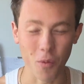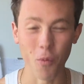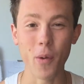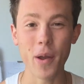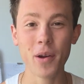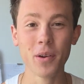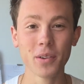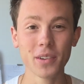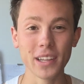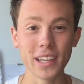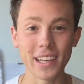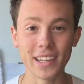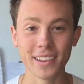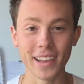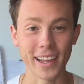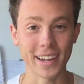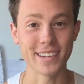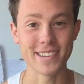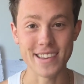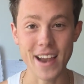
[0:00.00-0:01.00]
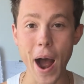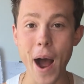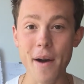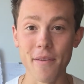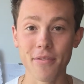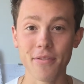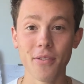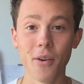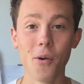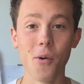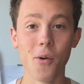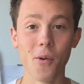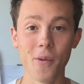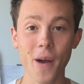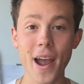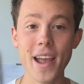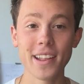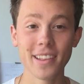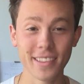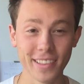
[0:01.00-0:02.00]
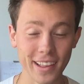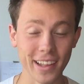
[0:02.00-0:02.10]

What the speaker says: weirdly like not full, right?